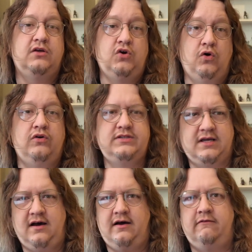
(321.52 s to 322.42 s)
cores
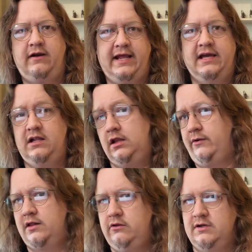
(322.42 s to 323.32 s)
are running at a
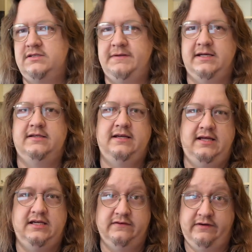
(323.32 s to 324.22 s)
lower clock speed
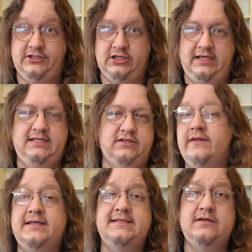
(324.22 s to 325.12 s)
individually, so
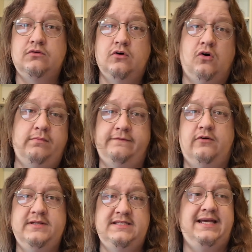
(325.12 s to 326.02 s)
the single core
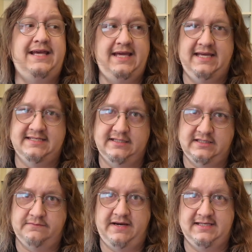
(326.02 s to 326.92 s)
performance here isn't
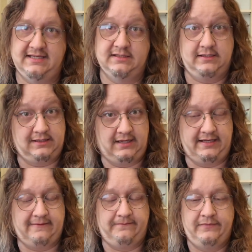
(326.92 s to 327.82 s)
as amazing as I'd like.